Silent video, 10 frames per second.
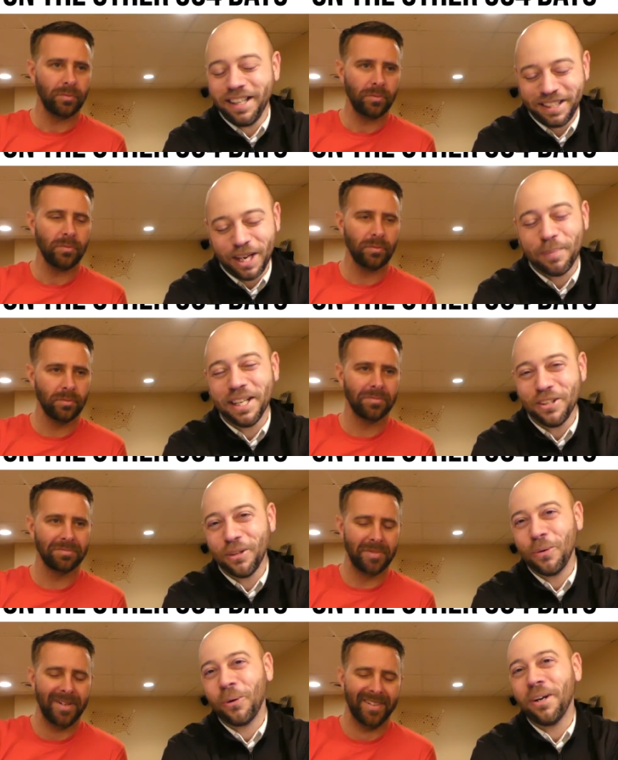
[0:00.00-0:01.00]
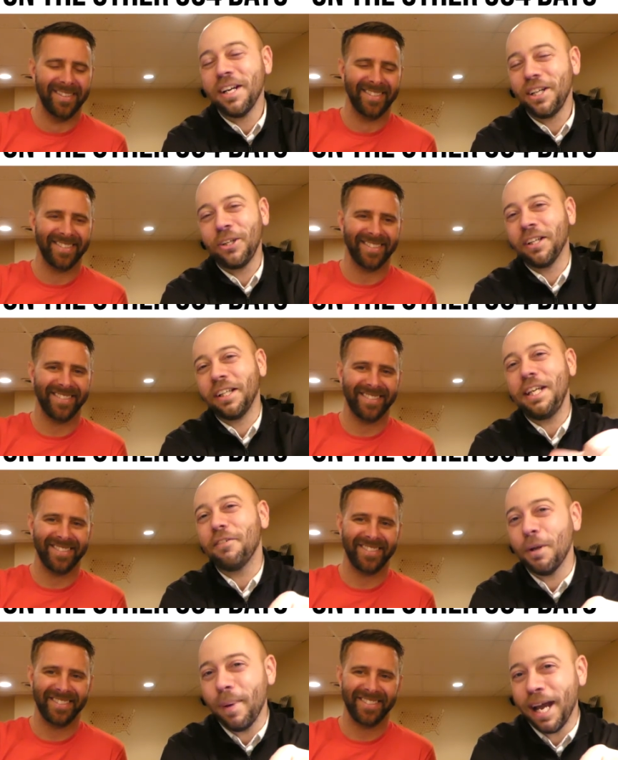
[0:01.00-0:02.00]
Speaker 1: coming into the door. You're going to leave
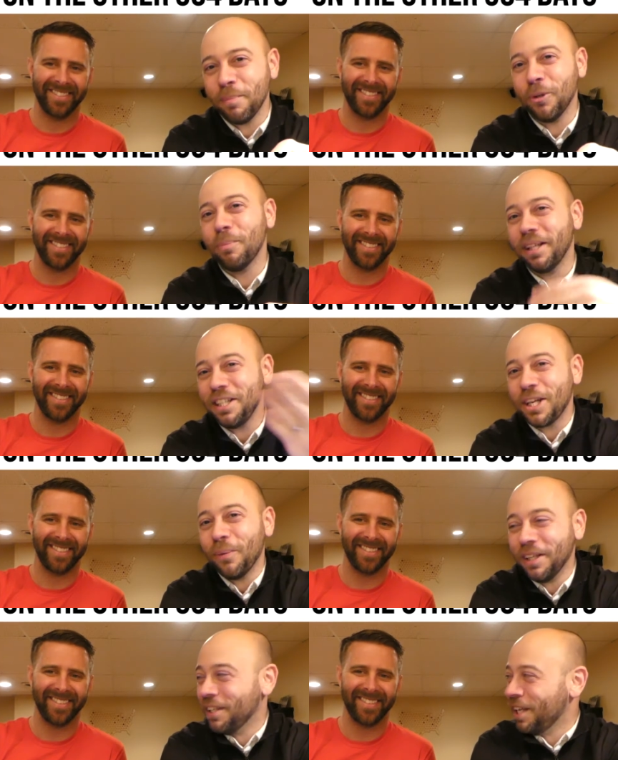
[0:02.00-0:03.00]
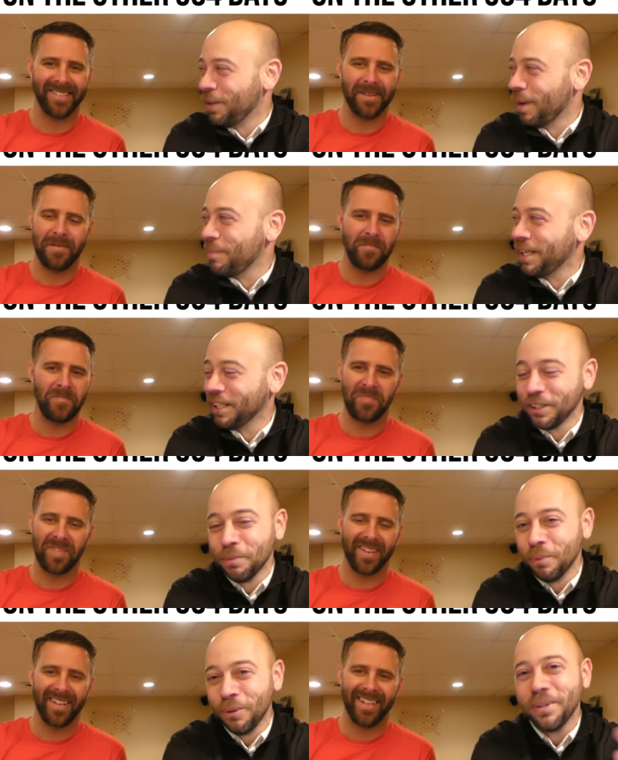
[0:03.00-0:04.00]
in a bad mood, but at least going in, you might be in a
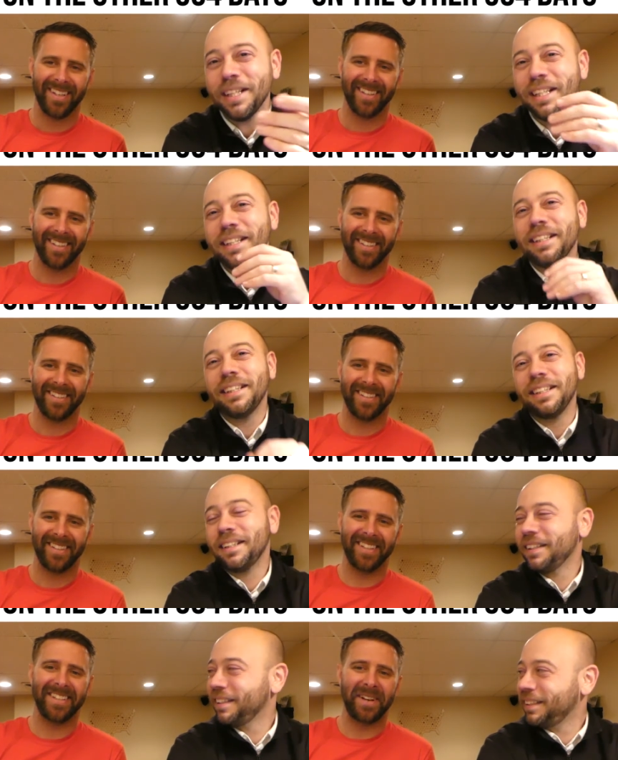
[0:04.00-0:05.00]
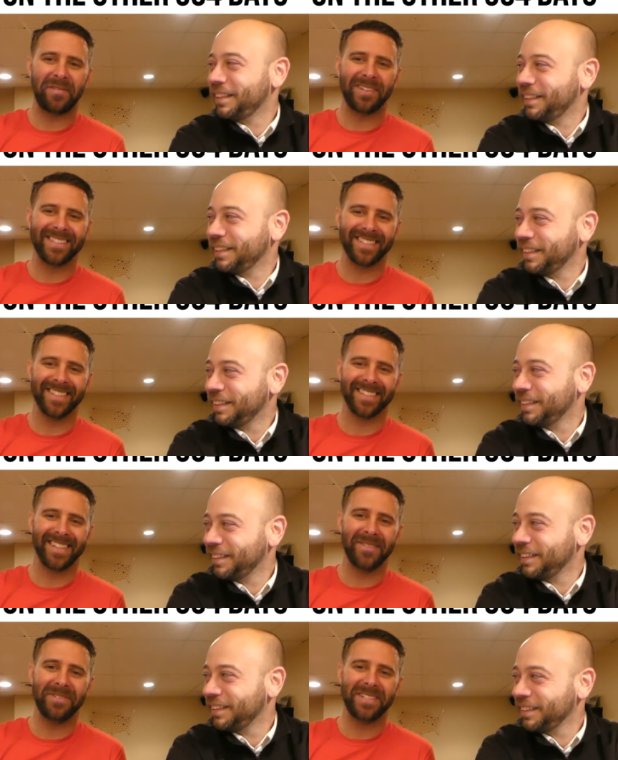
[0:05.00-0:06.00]
good mood
Speaker 2: the, difference is
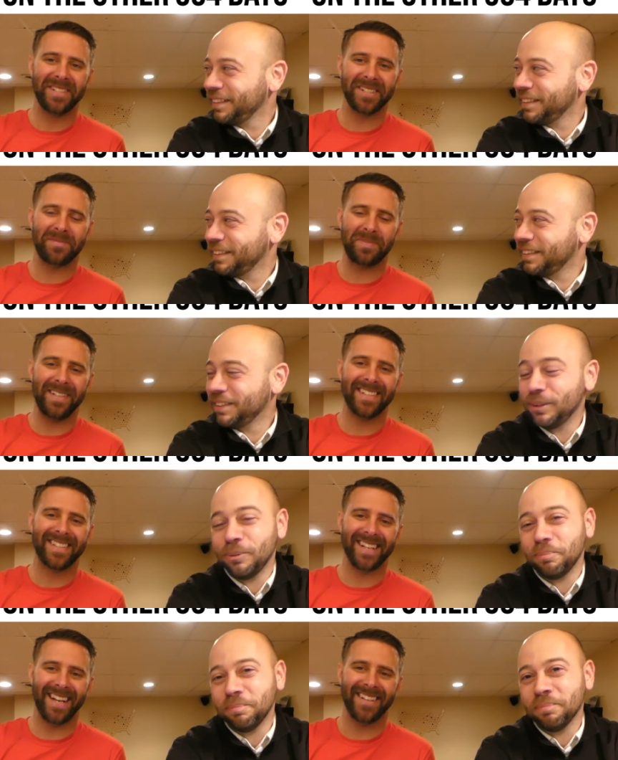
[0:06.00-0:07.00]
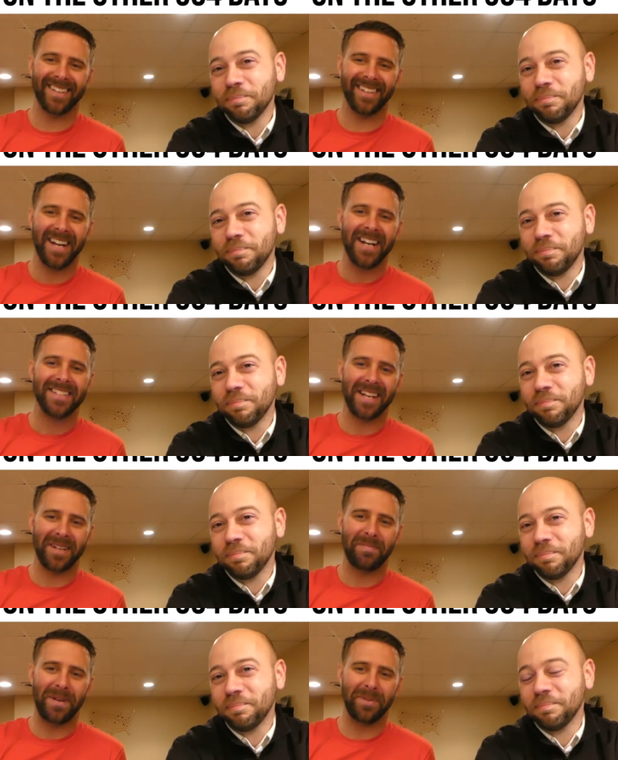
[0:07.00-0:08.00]
it would just be Santa
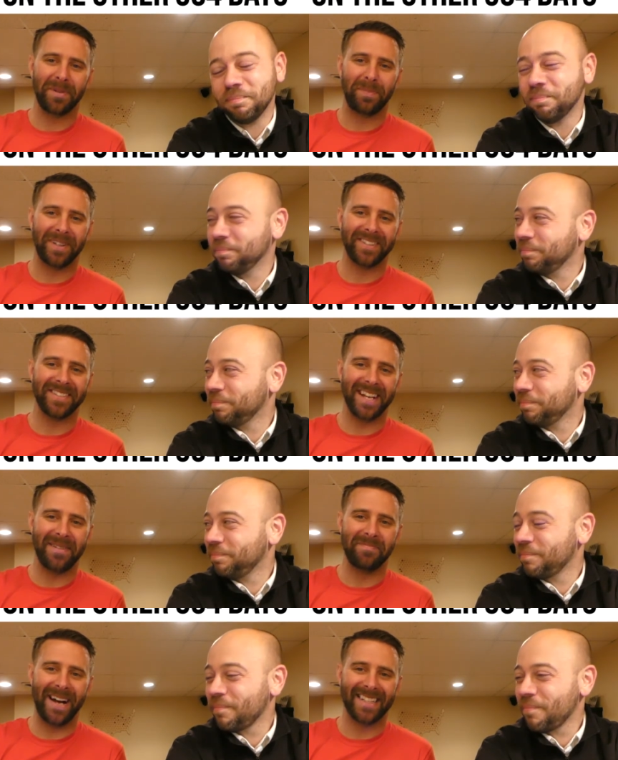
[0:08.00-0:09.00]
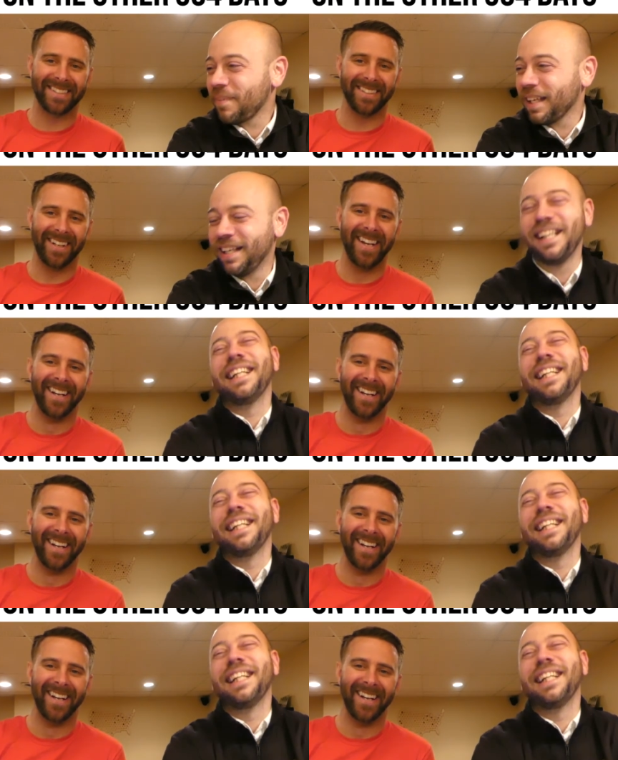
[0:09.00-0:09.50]
telling people to put their damn mask on.